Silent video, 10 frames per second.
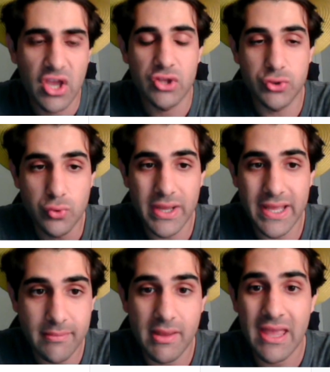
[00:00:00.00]
to
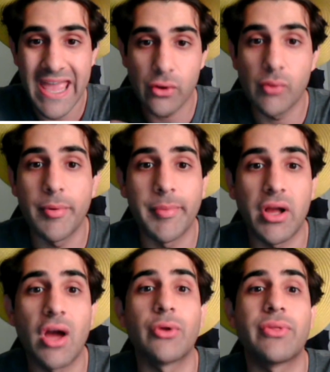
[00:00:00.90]
him and Upamecano.